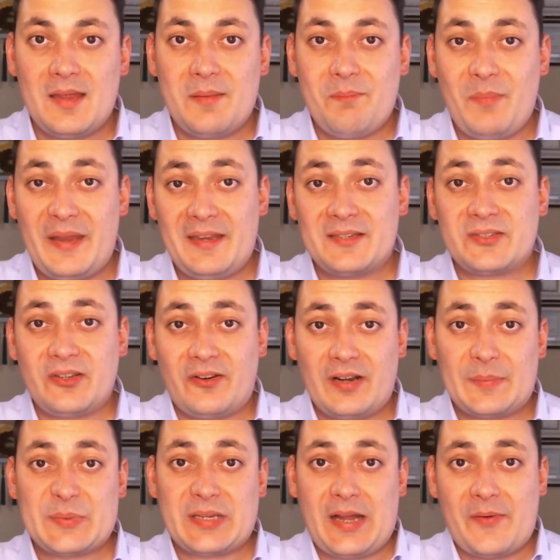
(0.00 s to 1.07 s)
Many
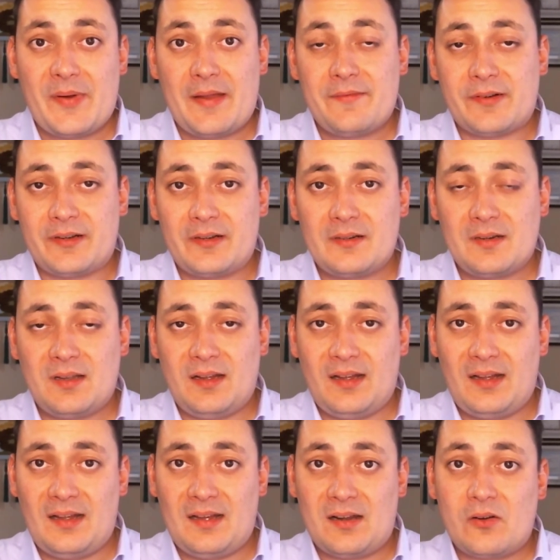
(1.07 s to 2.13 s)
startups, however,
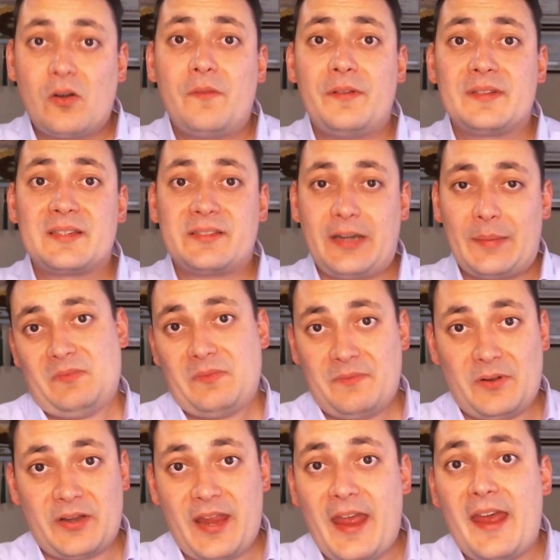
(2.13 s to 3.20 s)
are often strapped
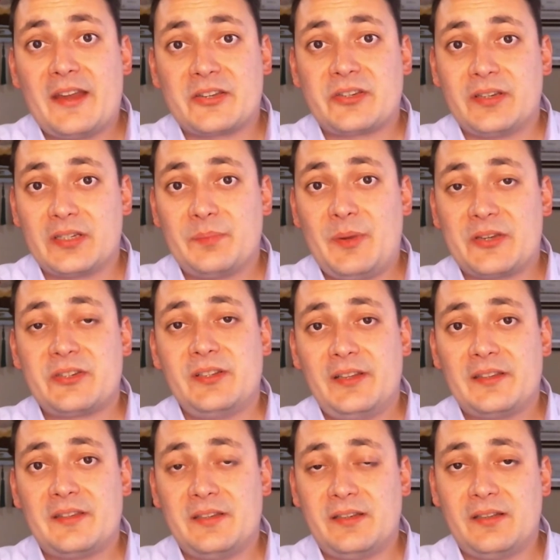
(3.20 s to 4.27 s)
for cash, especially
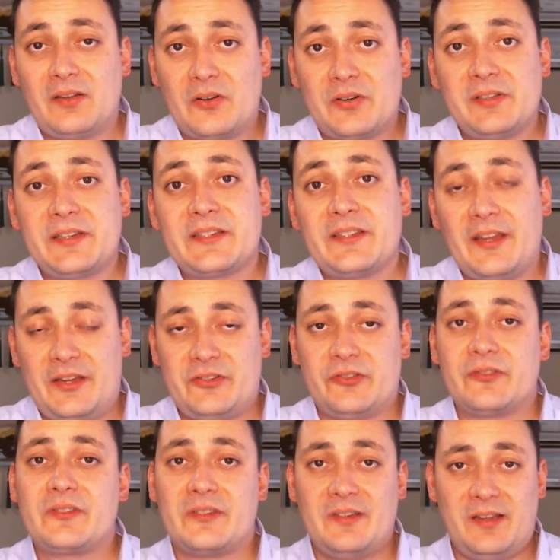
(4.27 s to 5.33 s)
at the early
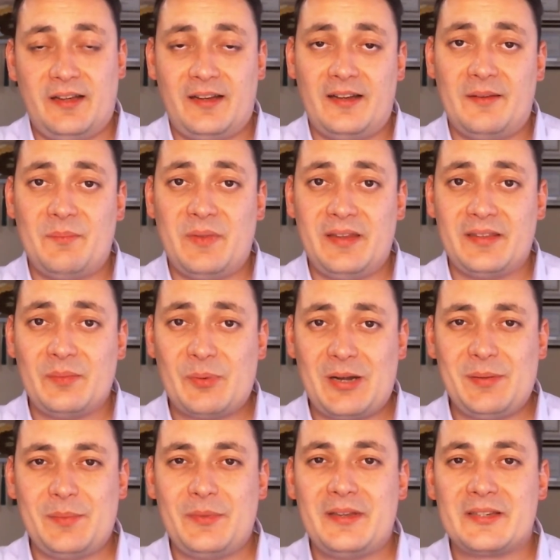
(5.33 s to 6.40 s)
stages. And the
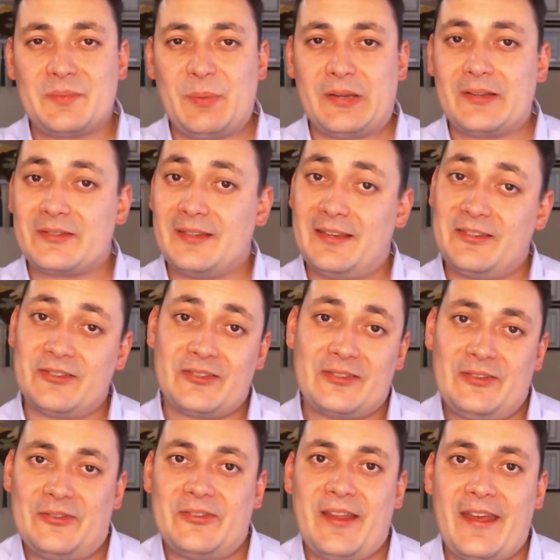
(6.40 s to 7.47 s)
problem is because they just
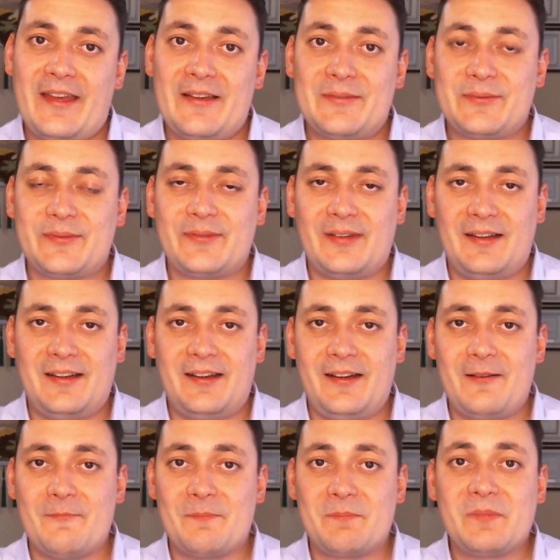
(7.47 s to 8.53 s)
don't have
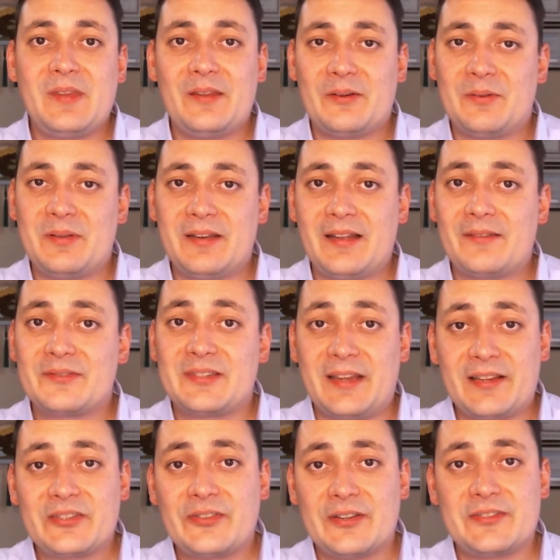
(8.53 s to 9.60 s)
enough
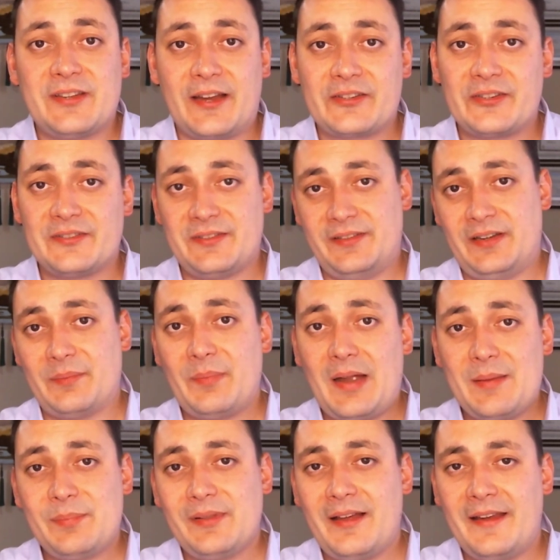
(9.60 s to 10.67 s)
sales transactions in their
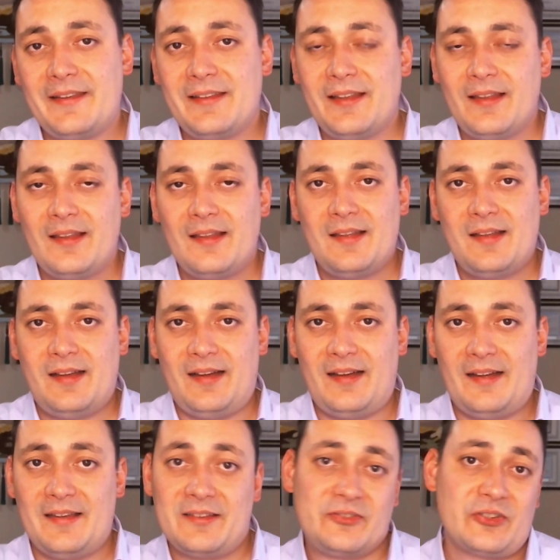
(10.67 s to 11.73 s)
pipeline
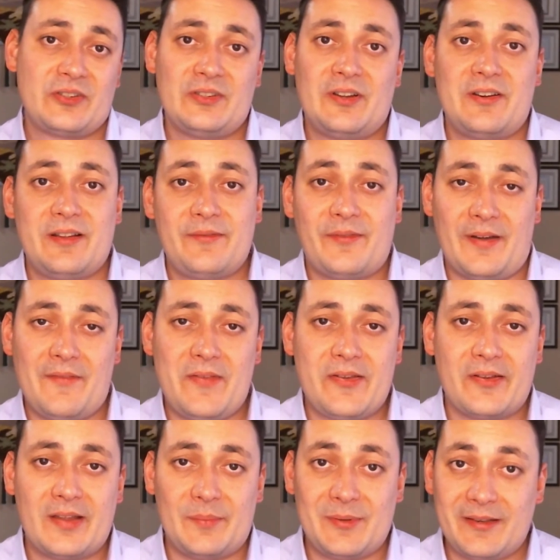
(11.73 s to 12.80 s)
and just not enough revenue
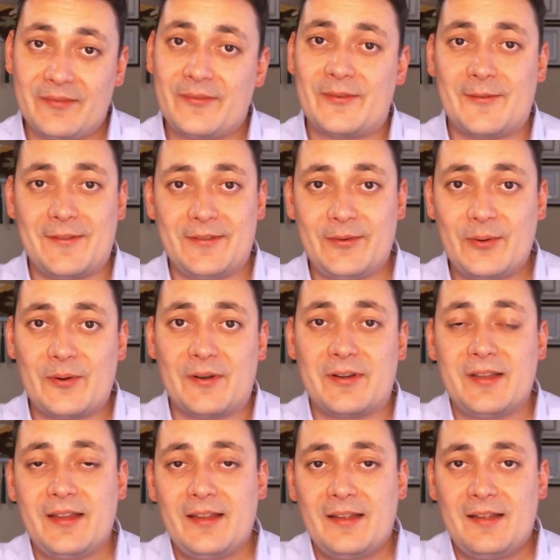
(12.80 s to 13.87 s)
coming in through the door.
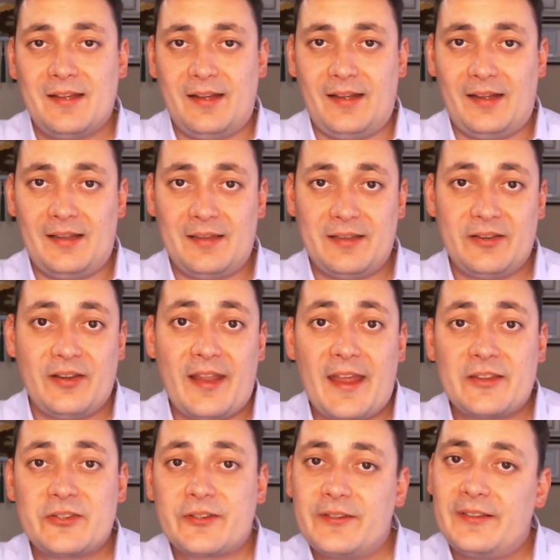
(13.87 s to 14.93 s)
And
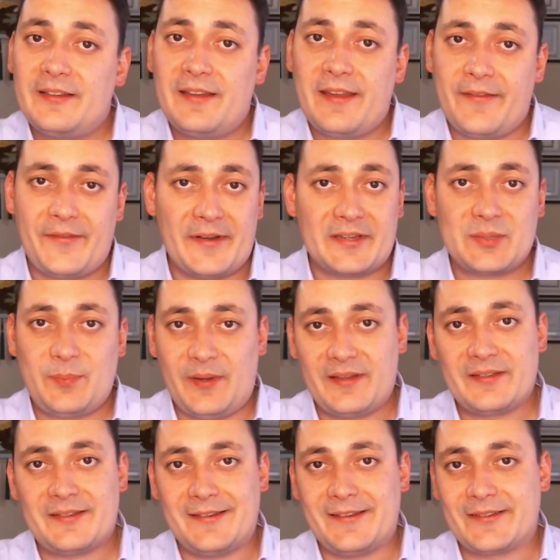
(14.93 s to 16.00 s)
naturally, every
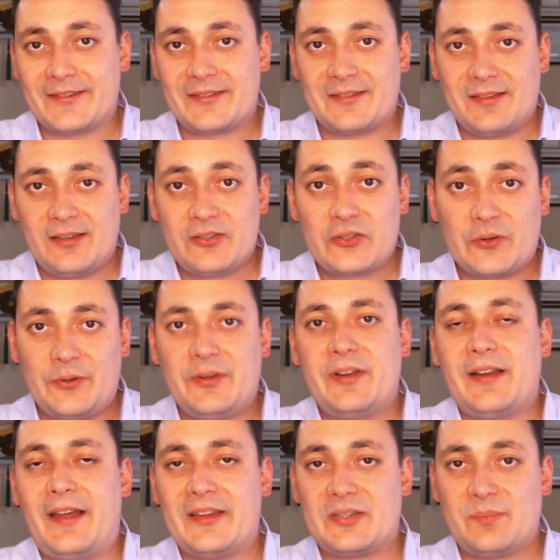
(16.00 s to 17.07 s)
expense is
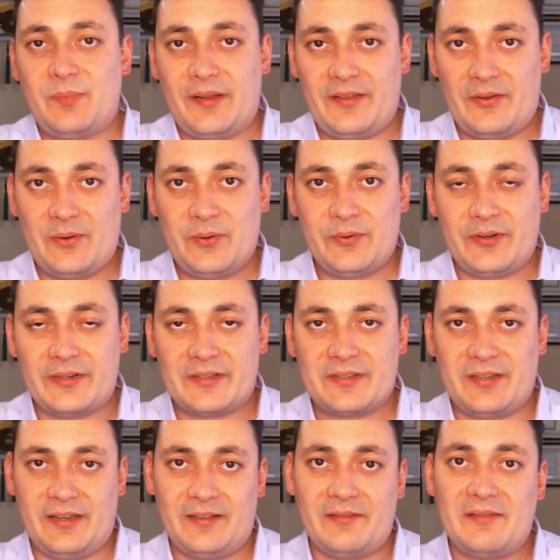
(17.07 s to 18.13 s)
scrutinized by the owners,
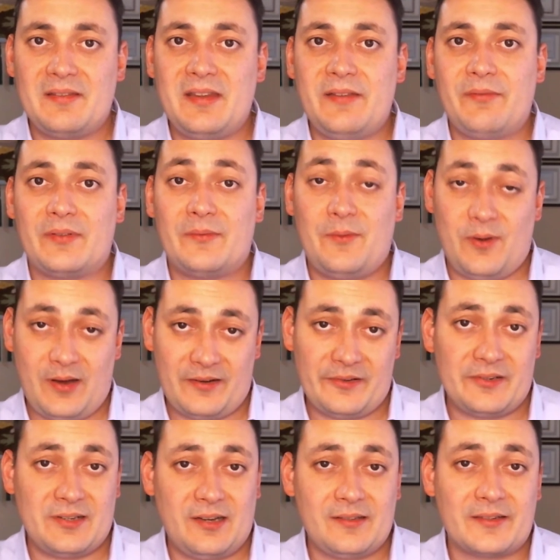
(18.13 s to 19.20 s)
and even
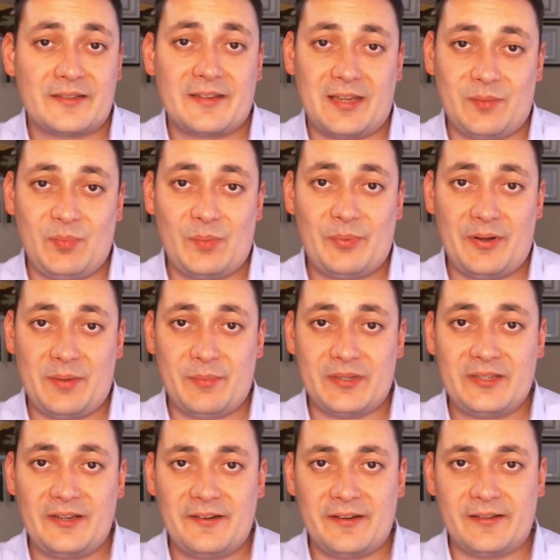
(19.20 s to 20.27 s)
$400 can be pretty
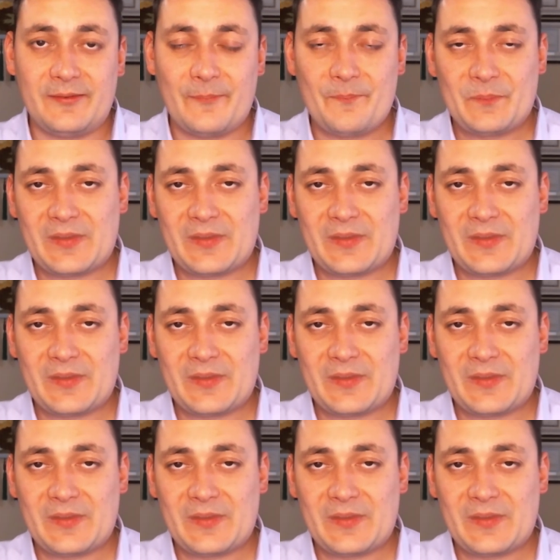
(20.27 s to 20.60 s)
material.